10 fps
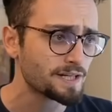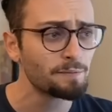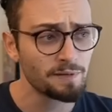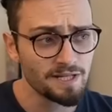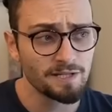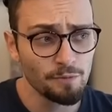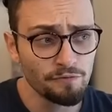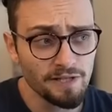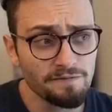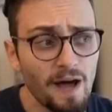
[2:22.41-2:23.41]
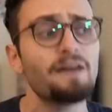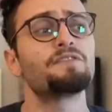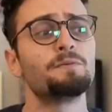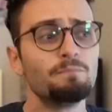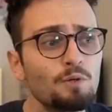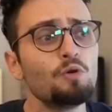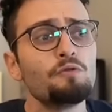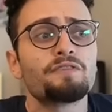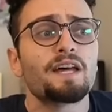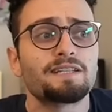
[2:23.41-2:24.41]
He plays the move d five, the
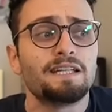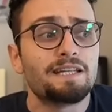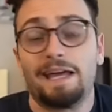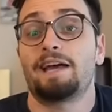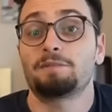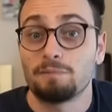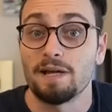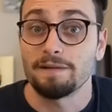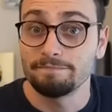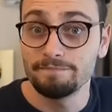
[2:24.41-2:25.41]
move that he can't play.